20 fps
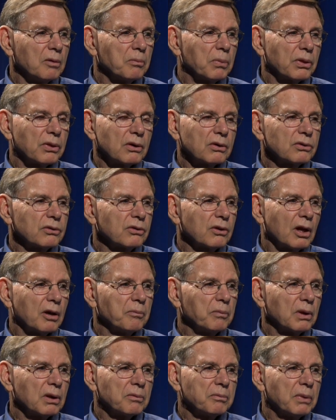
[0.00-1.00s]
but there's
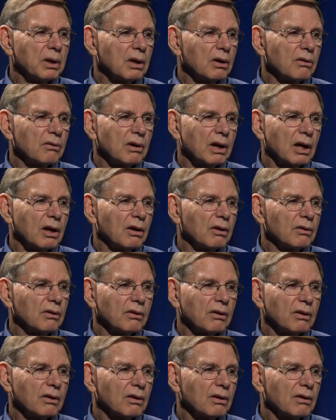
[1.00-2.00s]
some that have been
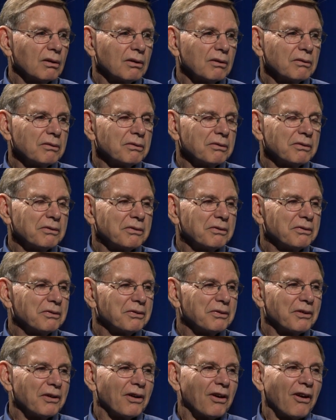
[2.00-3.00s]
around
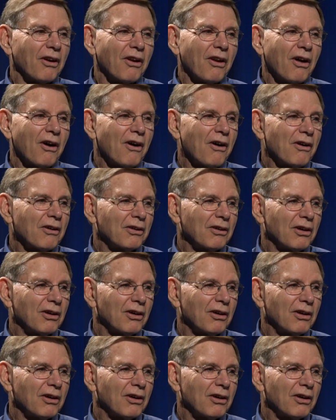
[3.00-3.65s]
for a long,